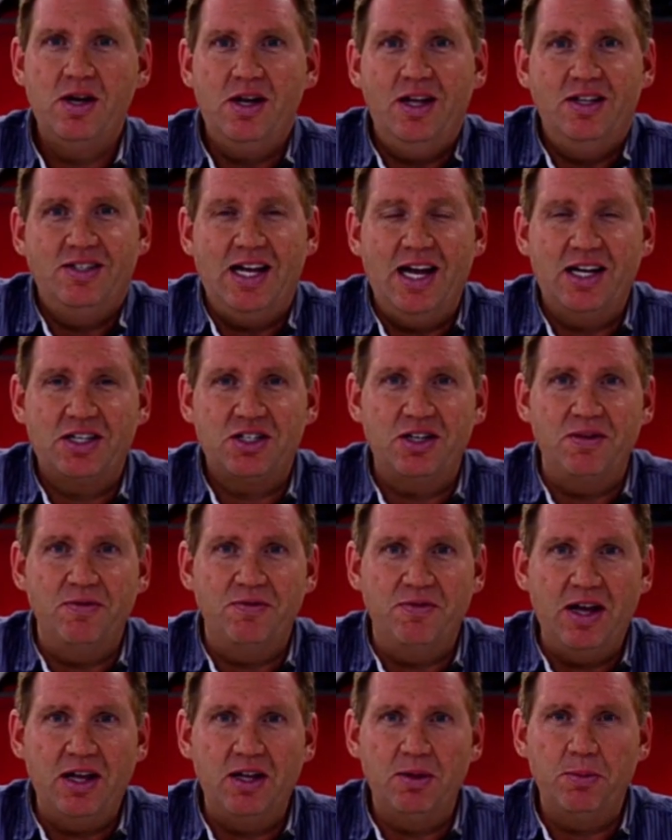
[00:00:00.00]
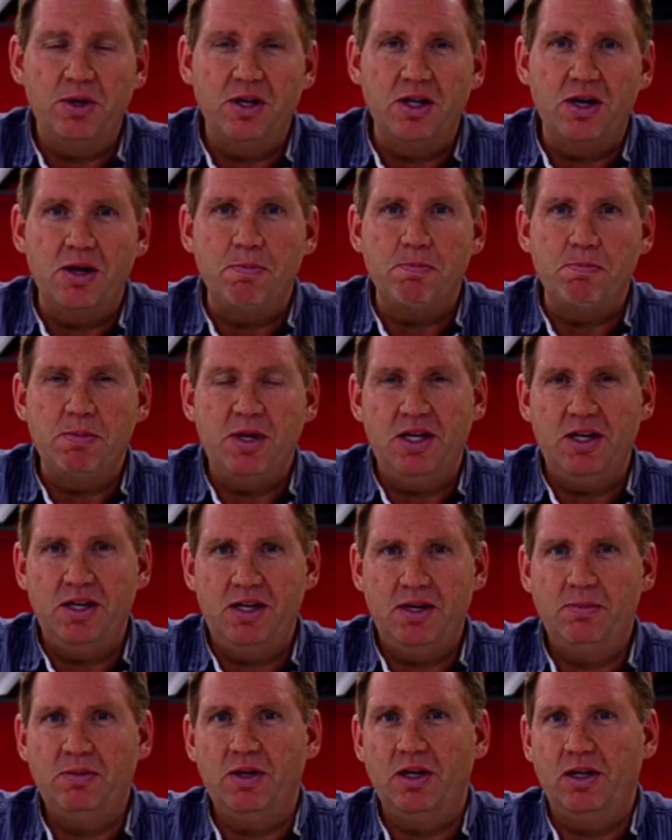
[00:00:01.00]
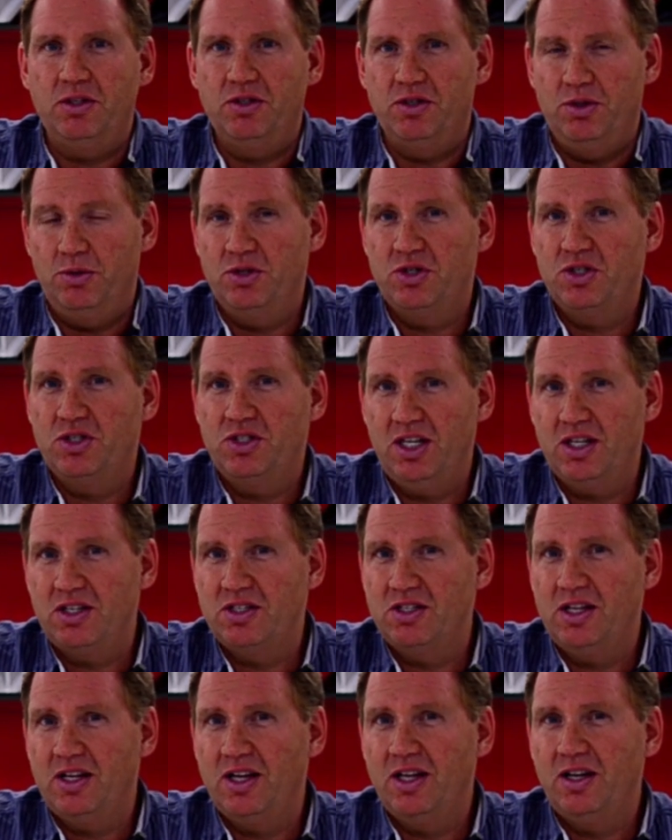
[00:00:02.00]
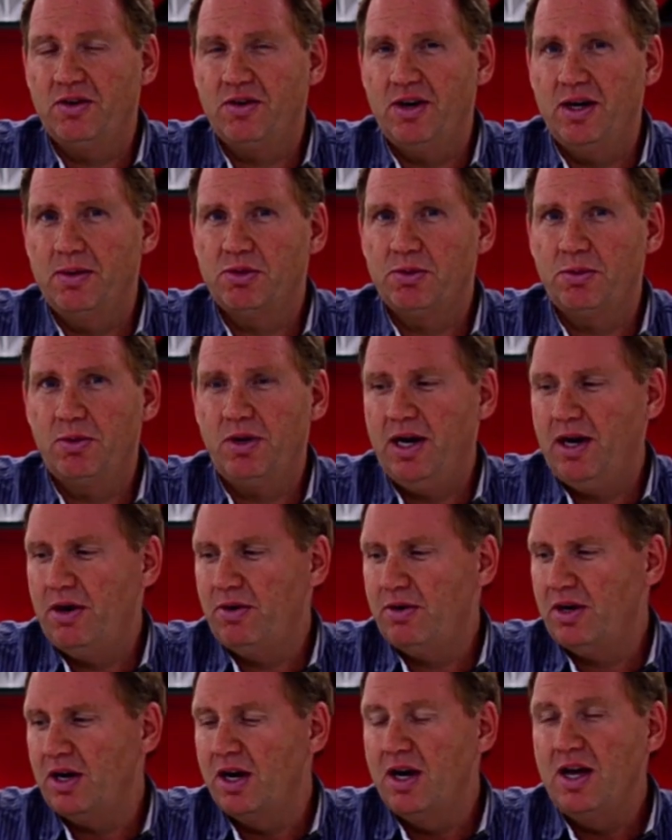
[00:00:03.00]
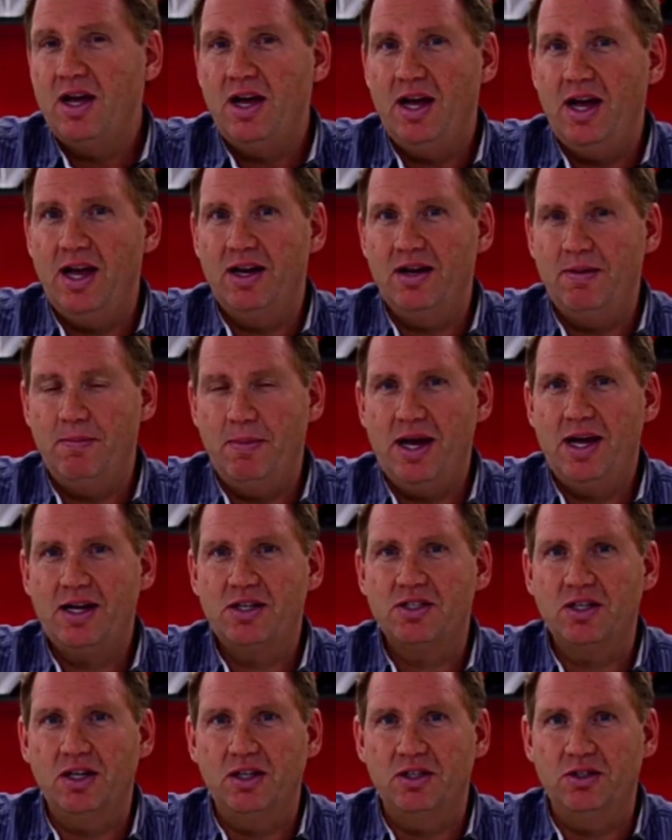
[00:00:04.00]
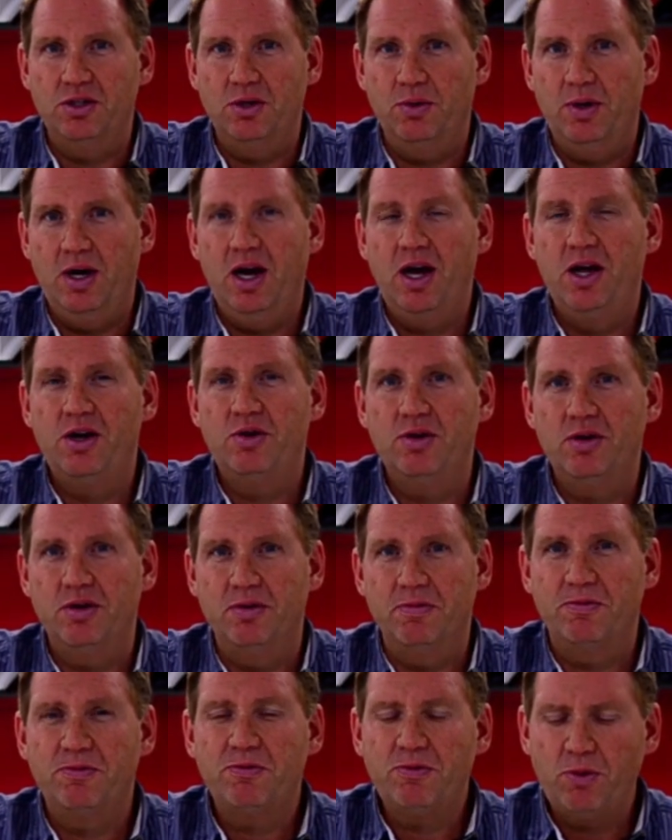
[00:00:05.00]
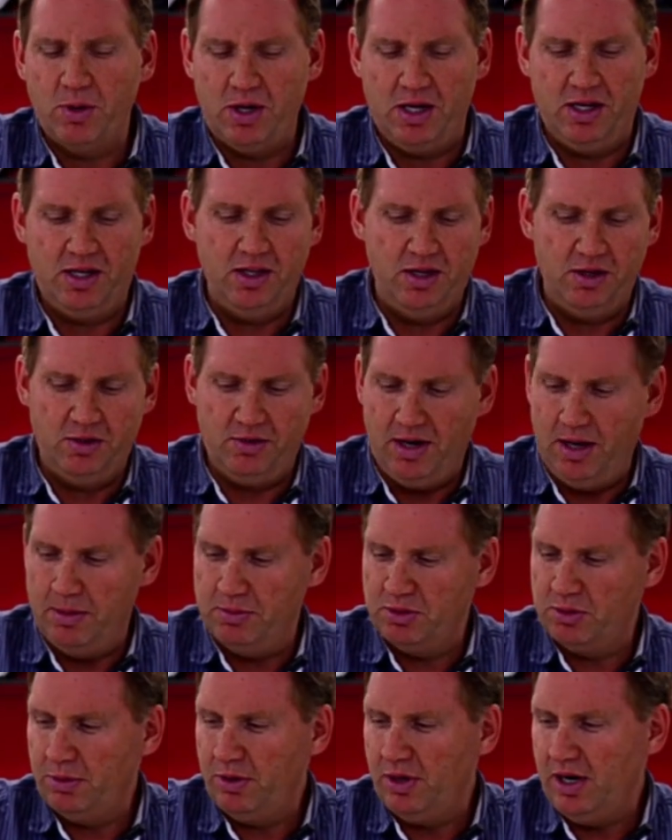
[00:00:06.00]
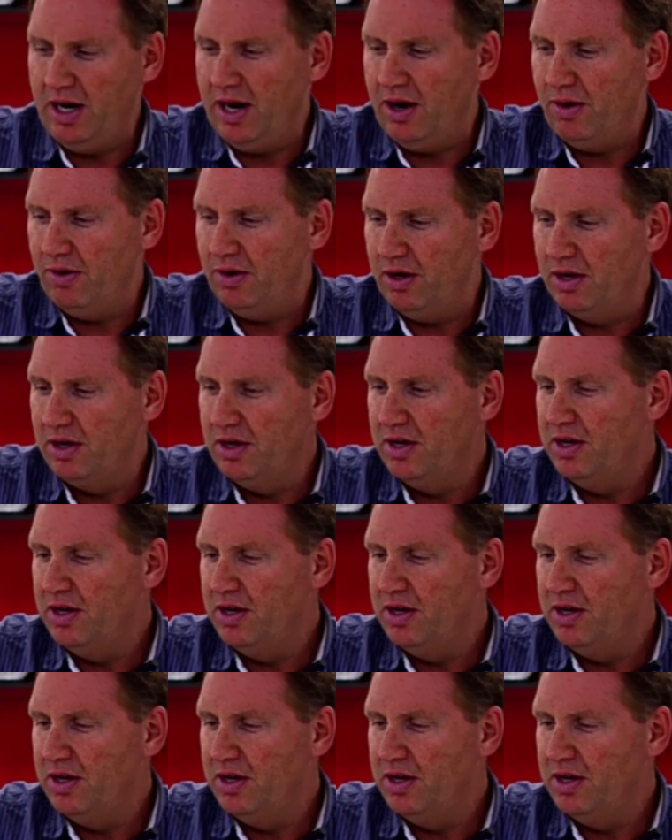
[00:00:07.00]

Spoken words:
It's actually available in a medium that'll do 60 kilograms per hour and a max that'll do 140 kilograms per hour.